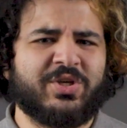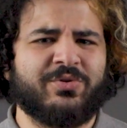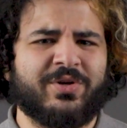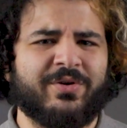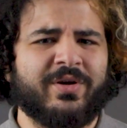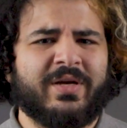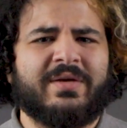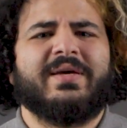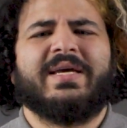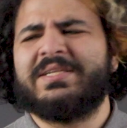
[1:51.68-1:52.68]
tuner,
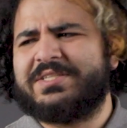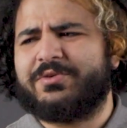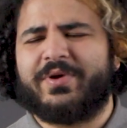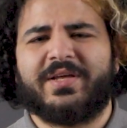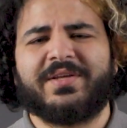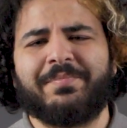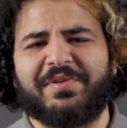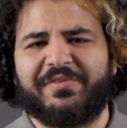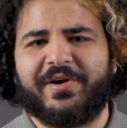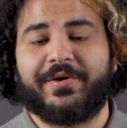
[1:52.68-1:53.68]
integrated
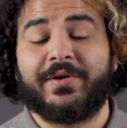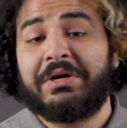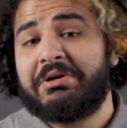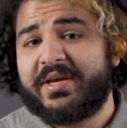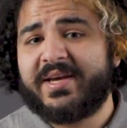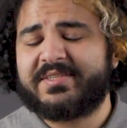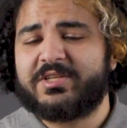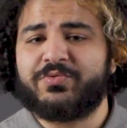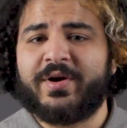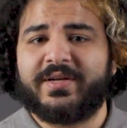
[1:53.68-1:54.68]
amplifier. Yes,
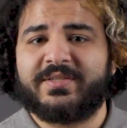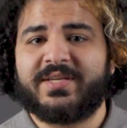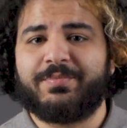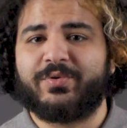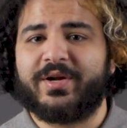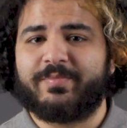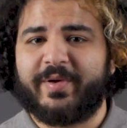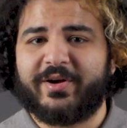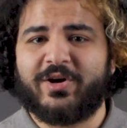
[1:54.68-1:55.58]
that's right, separated by a